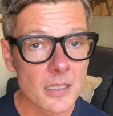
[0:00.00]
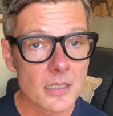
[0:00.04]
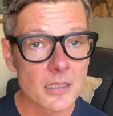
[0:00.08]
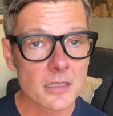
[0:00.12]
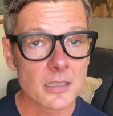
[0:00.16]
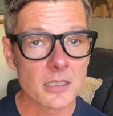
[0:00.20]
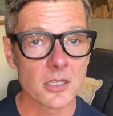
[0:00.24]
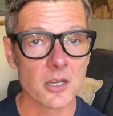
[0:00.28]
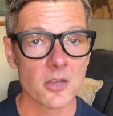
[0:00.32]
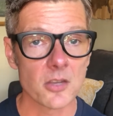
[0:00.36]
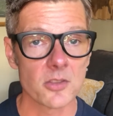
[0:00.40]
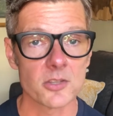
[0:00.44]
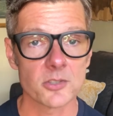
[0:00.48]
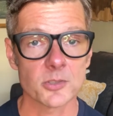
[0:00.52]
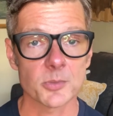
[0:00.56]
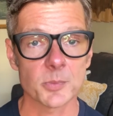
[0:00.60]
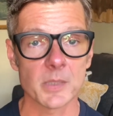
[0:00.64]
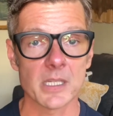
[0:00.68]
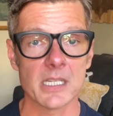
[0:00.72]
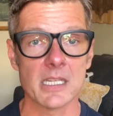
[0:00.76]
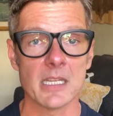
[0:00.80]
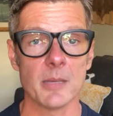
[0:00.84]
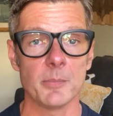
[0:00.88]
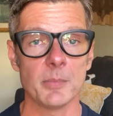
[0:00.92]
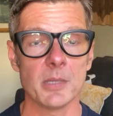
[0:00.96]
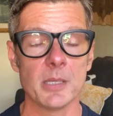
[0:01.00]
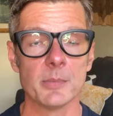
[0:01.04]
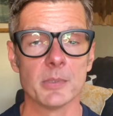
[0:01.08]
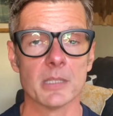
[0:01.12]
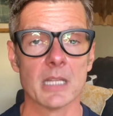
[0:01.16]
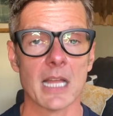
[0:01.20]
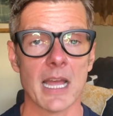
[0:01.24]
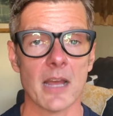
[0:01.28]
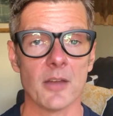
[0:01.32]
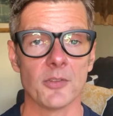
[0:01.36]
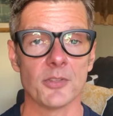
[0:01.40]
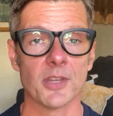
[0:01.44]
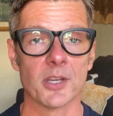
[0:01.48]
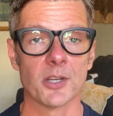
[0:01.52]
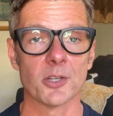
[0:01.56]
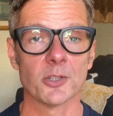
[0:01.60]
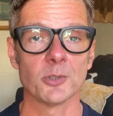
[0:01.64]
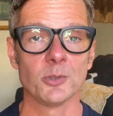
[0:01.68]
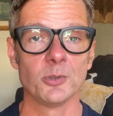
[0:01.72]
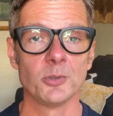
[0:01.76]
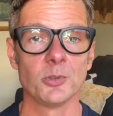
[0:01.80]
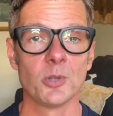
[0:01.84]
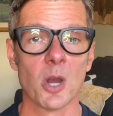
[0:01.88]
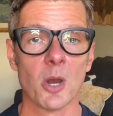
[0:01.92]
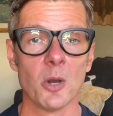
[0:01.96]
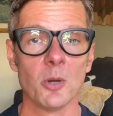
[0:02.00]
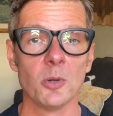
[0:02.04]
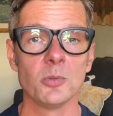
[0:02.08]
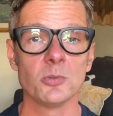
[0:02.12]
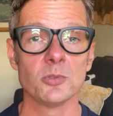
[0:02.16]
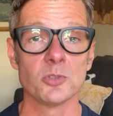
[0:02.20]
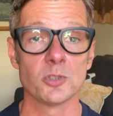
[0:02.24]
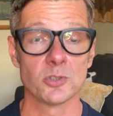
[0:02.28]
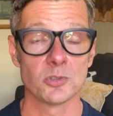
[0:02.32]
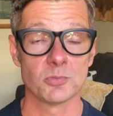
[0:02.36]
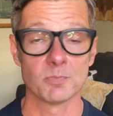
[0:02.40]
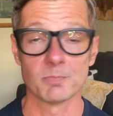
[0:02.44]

you know, there's plenty of people out there who go